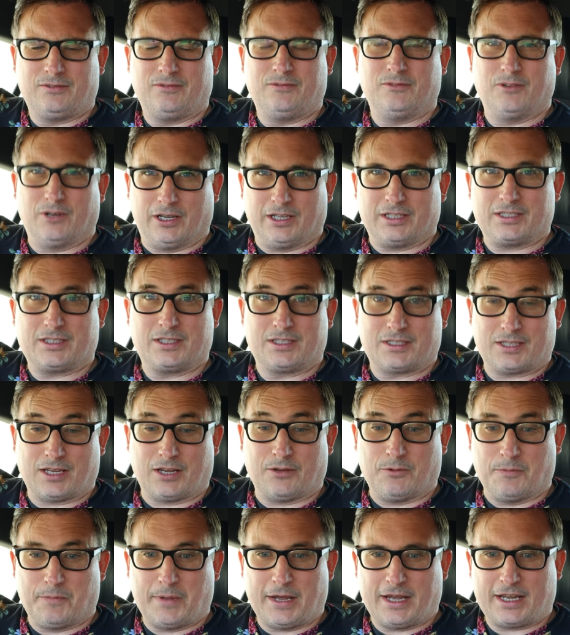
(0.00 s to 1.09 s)
Right,
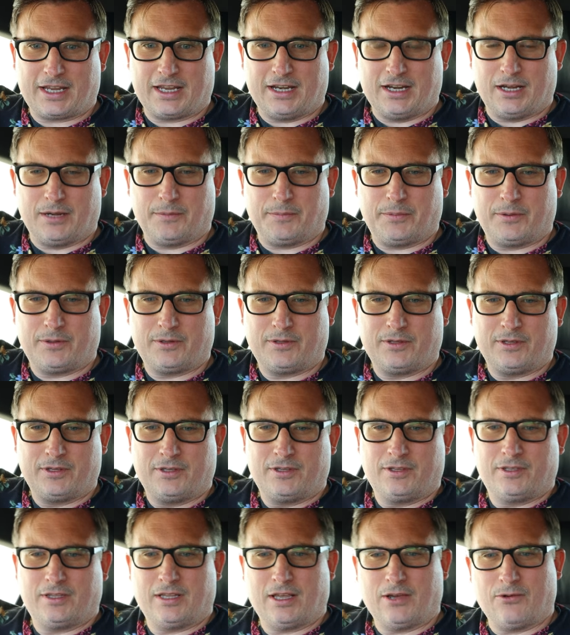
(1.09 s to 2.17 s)
so we're backing up.
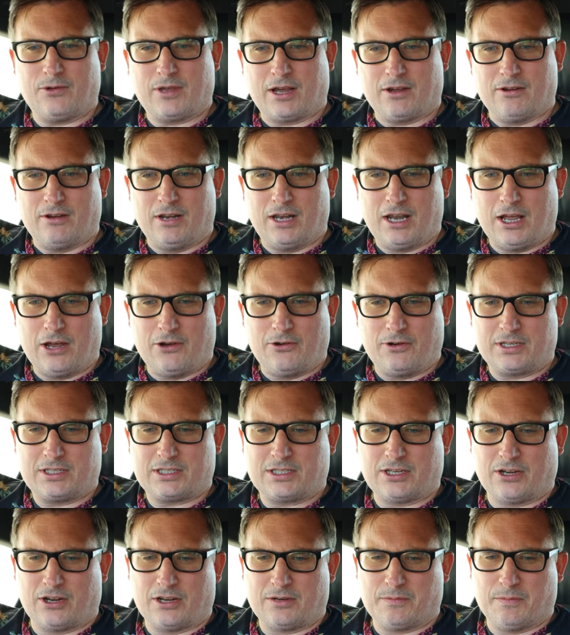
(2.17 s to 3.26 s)
There we go, lowering
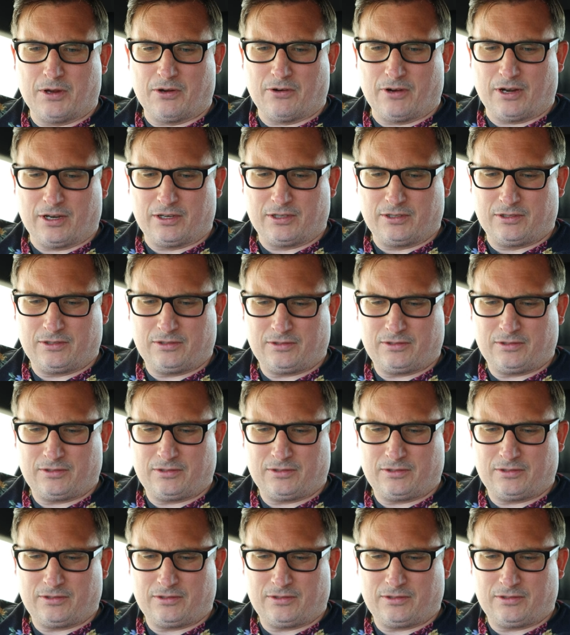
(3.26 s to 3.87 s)
side mirror.